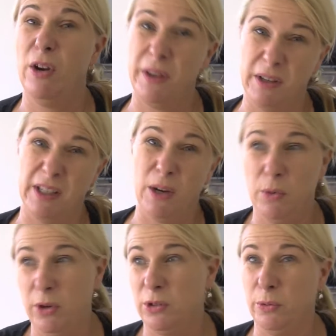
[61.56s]
Not that you say
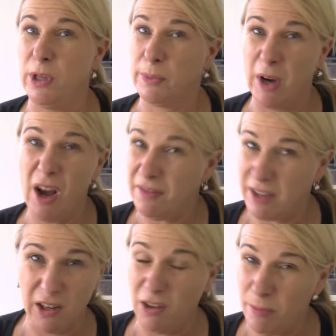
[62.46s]
worse or worse, but I've
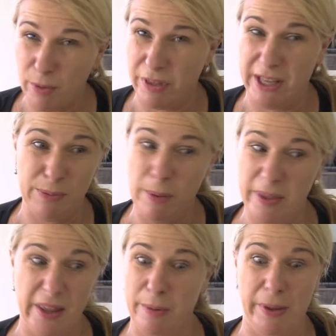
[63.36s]
done a lot more things
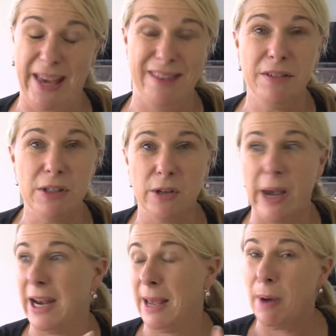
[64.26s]
probably than they will ever do.
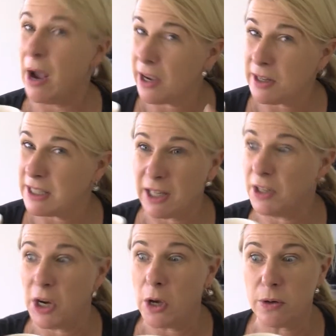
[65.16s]
And am I going to tell
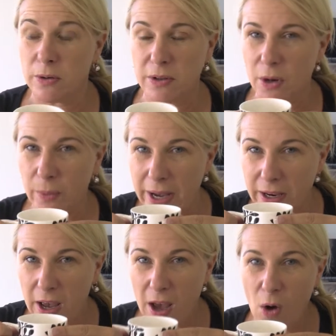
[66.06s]
it? No, no way.
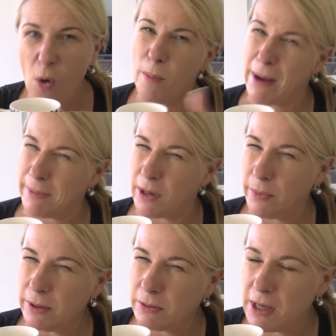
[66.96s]
Or maybe I
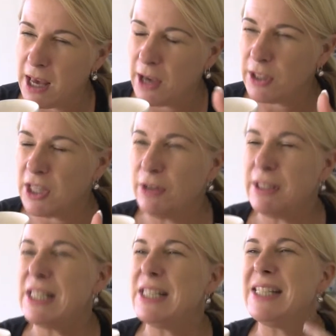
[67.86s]
will. Because there
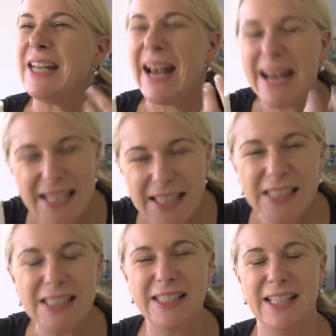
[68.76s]
is this
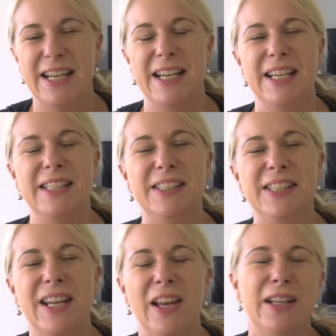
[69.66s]
tendency, isn't
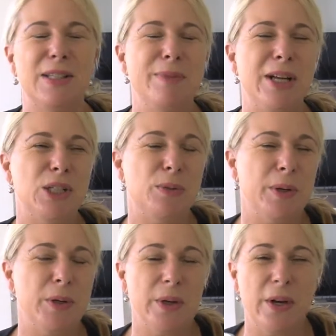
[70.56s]
there? Like, as much as
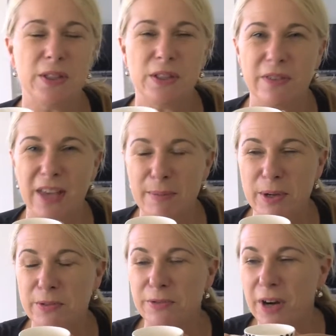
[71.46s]
we all go sort of
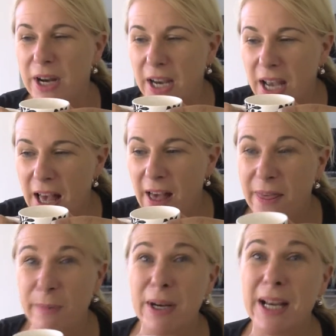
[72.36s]
chemical free,
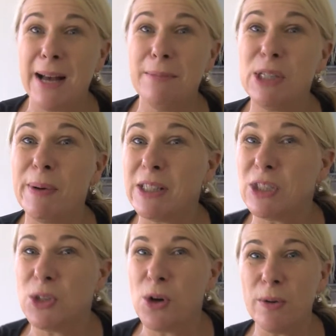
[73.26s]
that when it comes to our
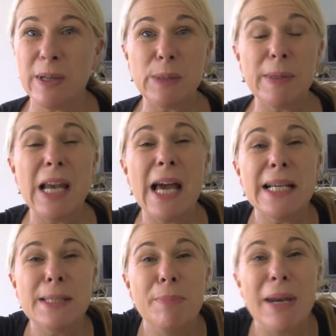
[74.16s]
stories, we
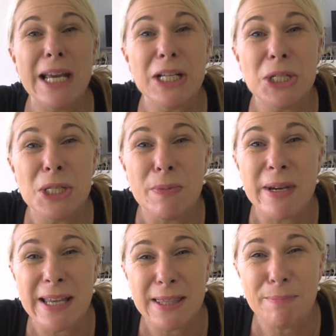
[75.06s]
like to bleach them.
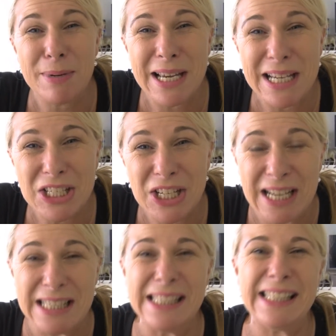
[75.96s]
We get the bleach
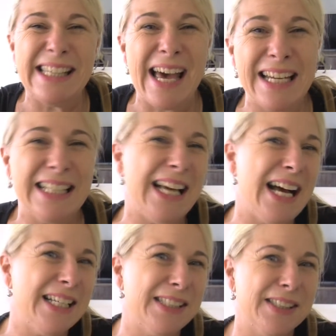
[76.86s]
out and
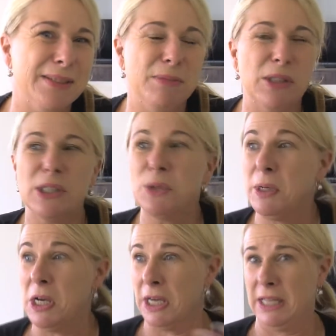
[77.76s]
sanitize them because
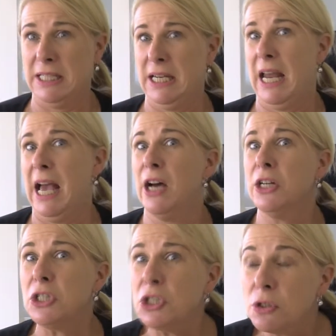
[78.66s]
we're not going to tell
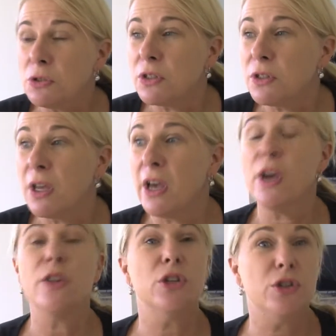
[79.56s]
our children
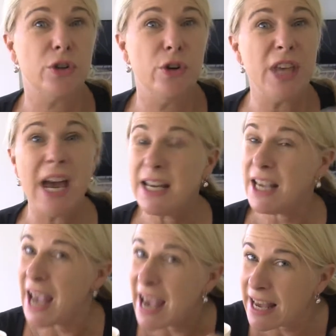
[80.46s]
the truth. And
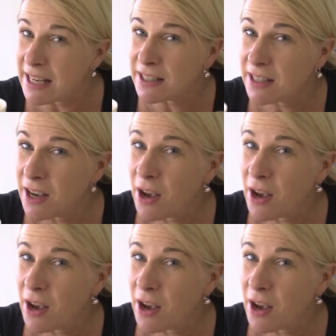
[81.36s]
yet,